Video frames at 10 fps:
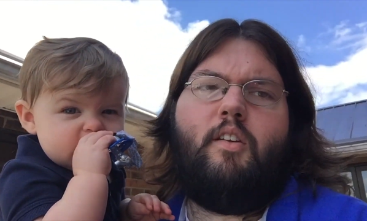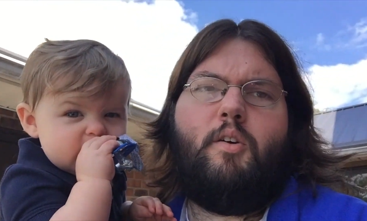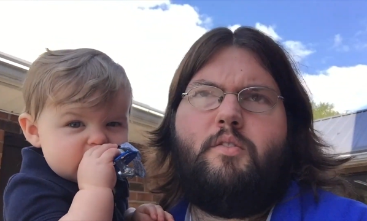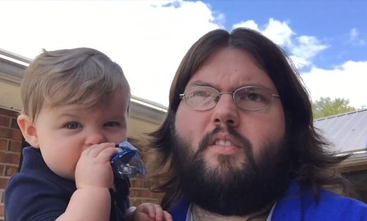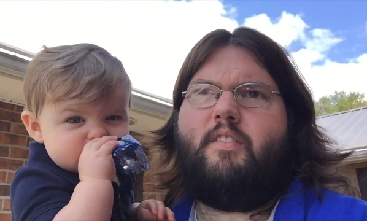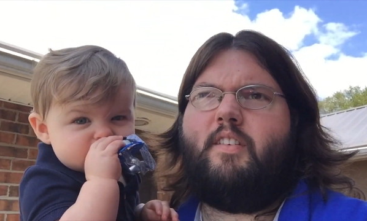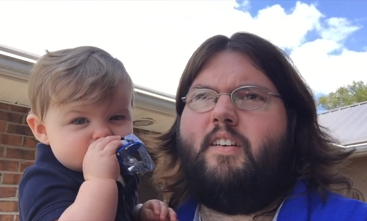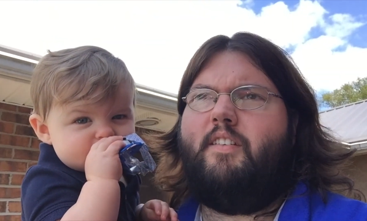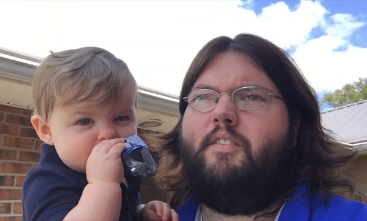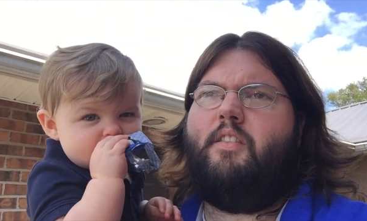Speaker 1: Noah's
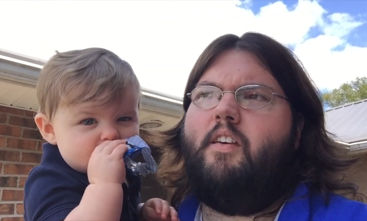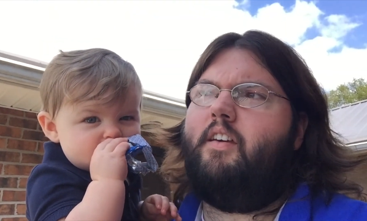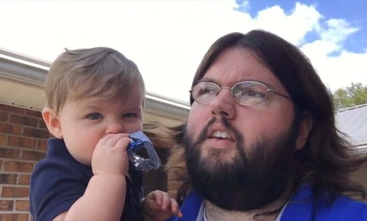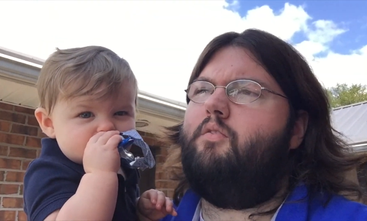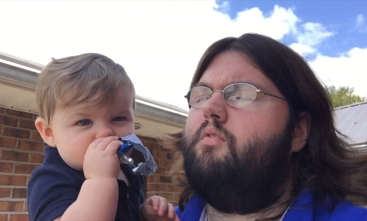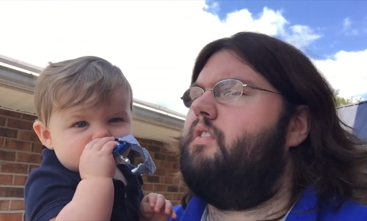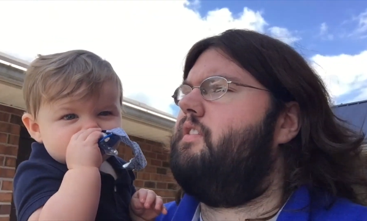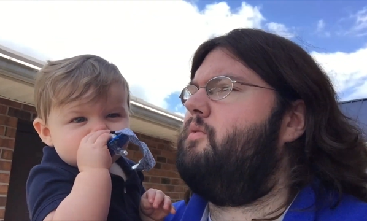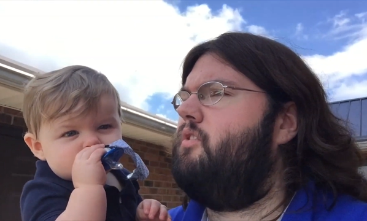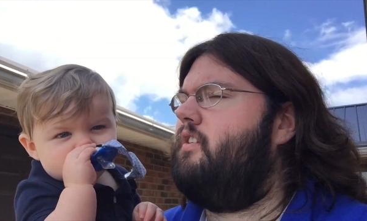decided that he
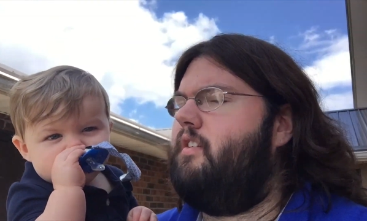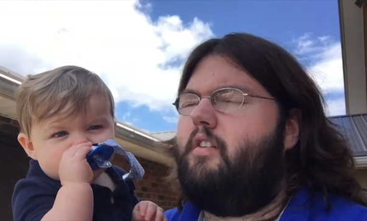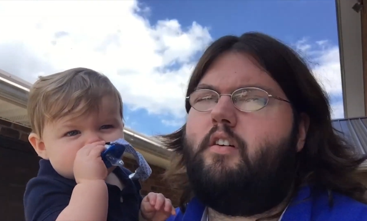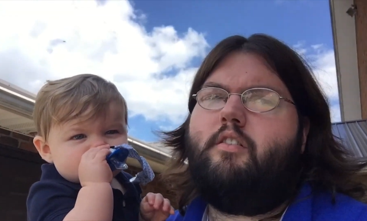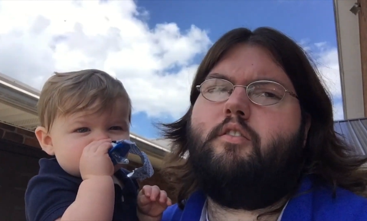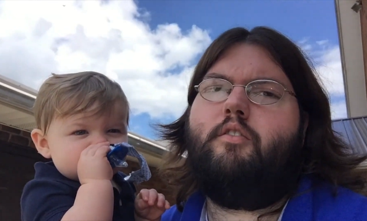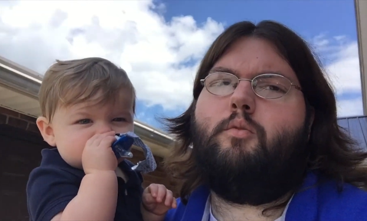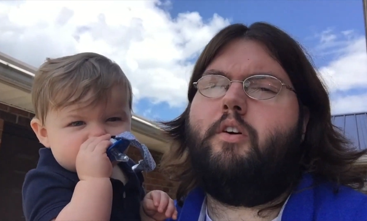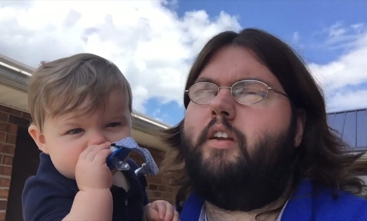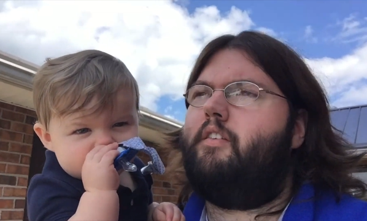really wanted to talk during the
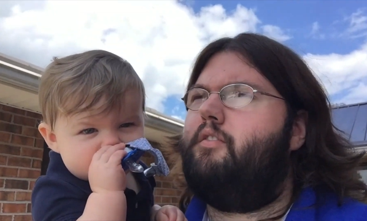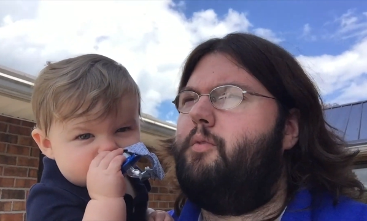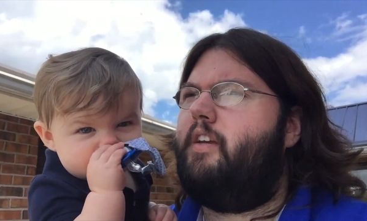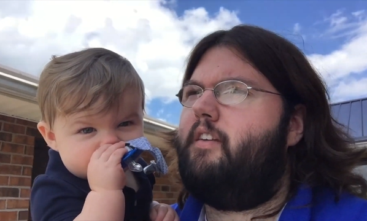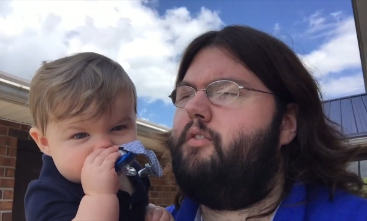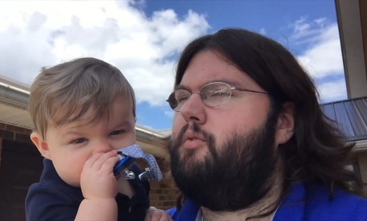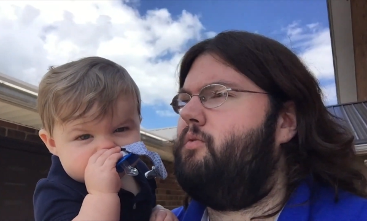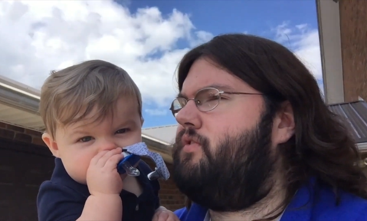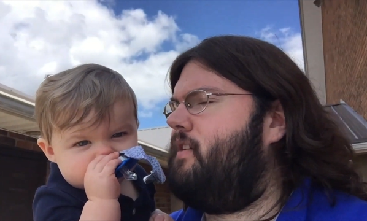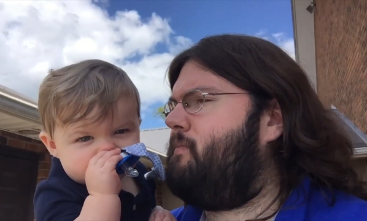wedding, so we had to
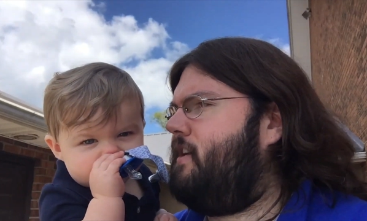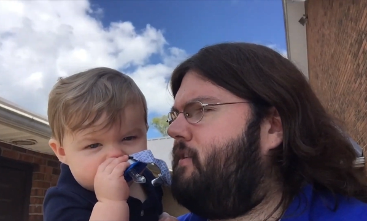step